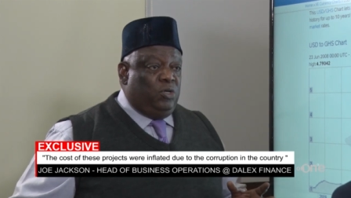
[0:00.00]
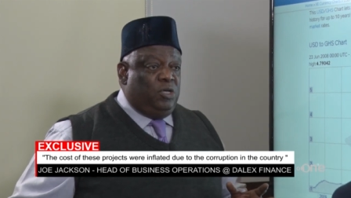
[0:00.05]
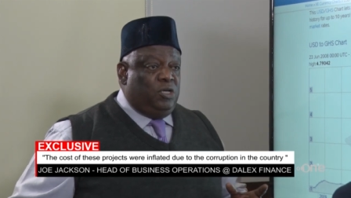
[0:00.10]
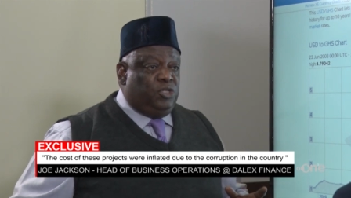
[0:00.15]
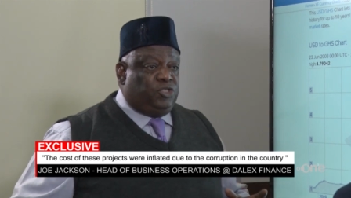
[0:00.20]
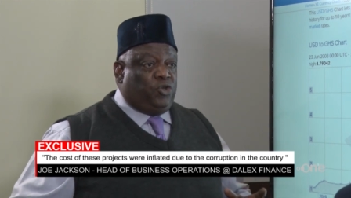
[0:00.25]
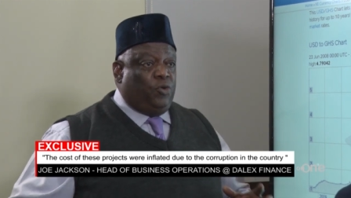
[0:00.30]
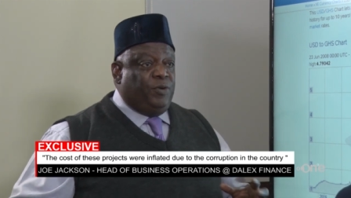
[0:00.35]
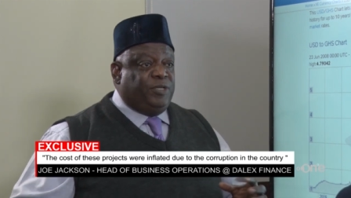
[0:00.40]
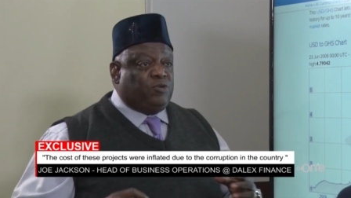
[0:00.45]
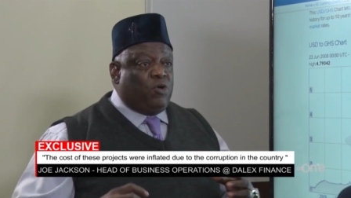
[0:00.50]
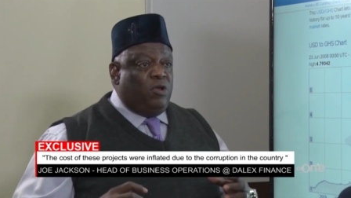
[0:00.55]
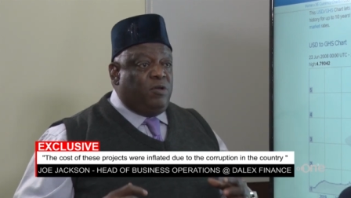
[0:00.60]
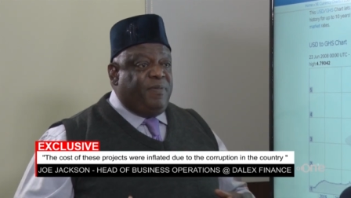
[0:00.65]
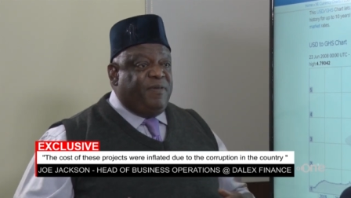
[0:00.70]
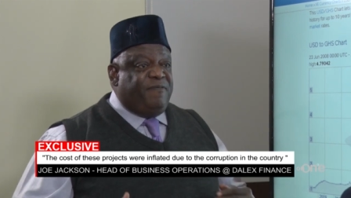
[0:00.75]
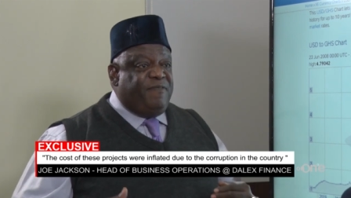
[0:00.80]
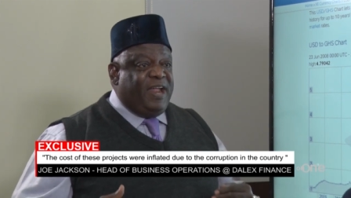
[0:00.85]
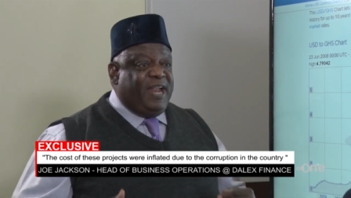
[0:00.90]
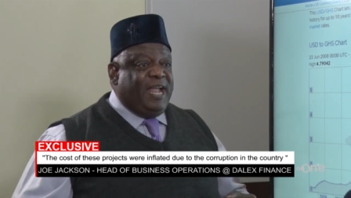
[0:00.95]
So it's going to
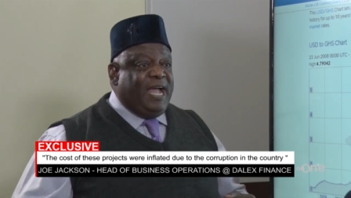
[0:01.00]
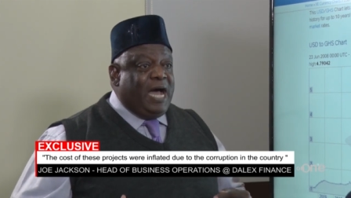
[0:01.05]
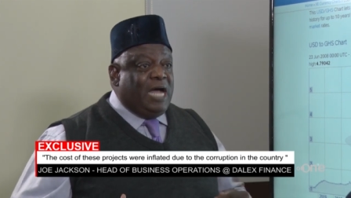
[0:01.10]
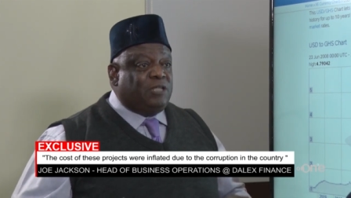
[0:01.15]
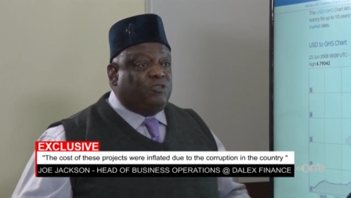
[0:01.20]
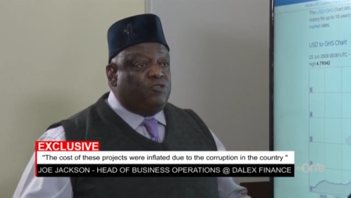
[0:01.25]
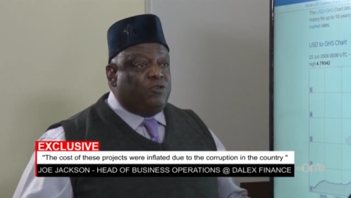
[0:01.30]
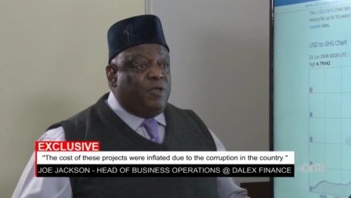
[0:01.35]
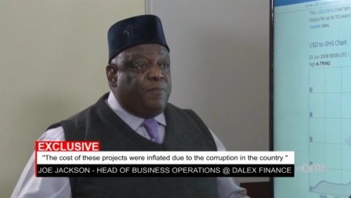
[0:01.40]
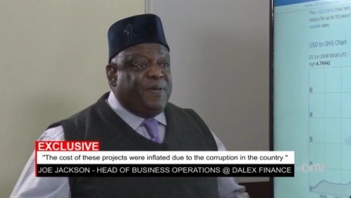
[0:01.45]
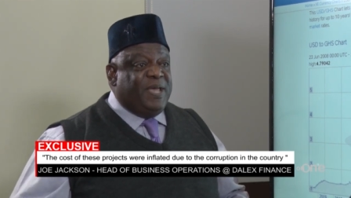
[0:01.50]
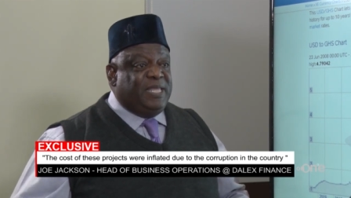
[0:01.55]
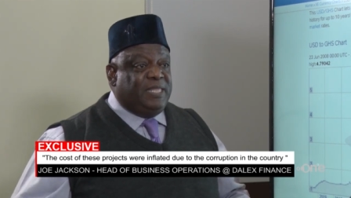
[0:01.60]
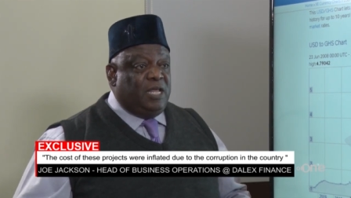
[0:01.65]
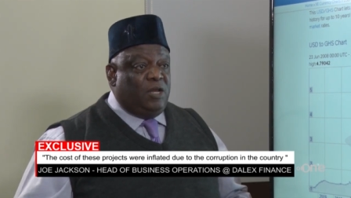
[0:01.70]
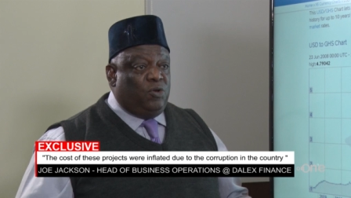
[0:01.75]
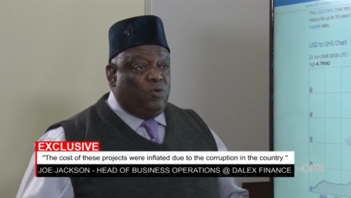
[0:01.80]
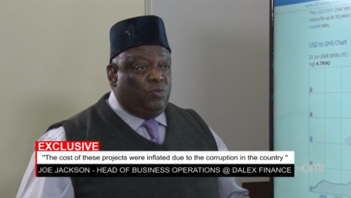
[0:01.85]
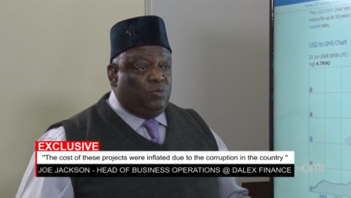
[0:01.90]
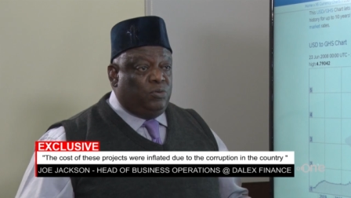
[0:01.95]
be very hard to repay the
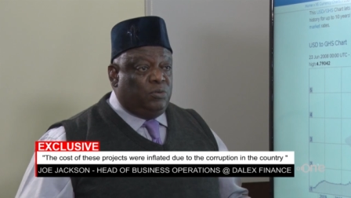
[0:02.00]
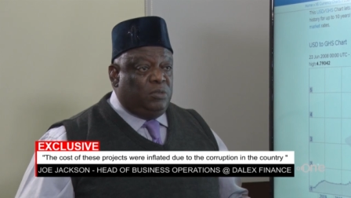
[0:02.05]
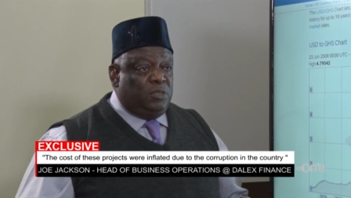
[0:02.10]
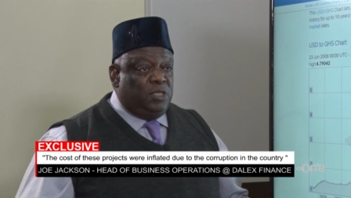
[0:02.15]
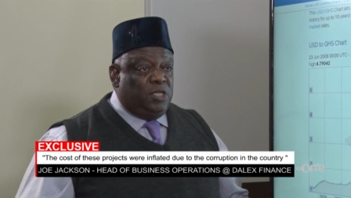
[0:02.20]
loan.